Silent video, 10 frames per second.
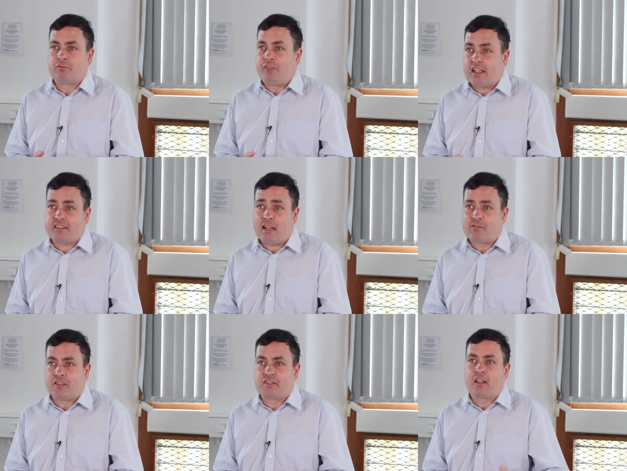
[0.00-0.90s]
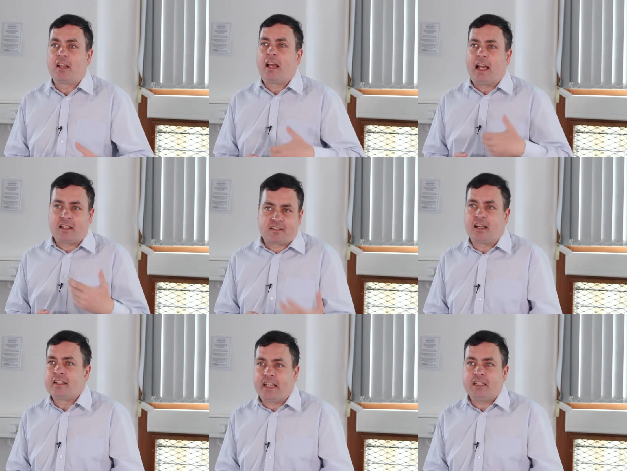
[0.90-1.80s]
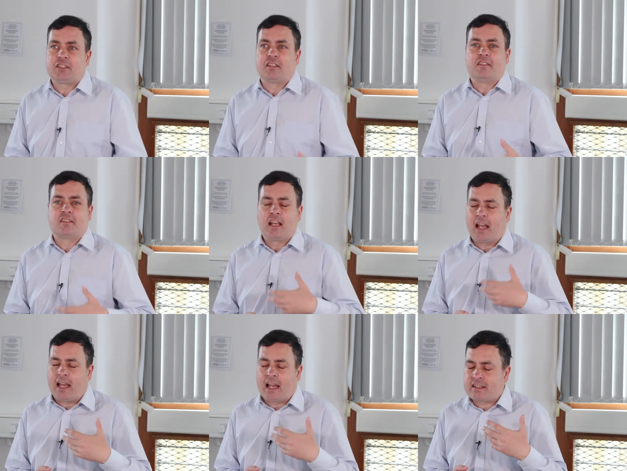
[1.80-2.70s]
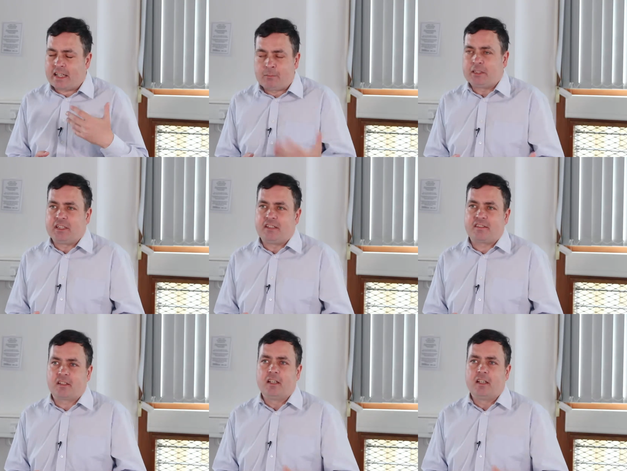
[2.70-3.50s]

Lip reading: fix errors, add citations, add images.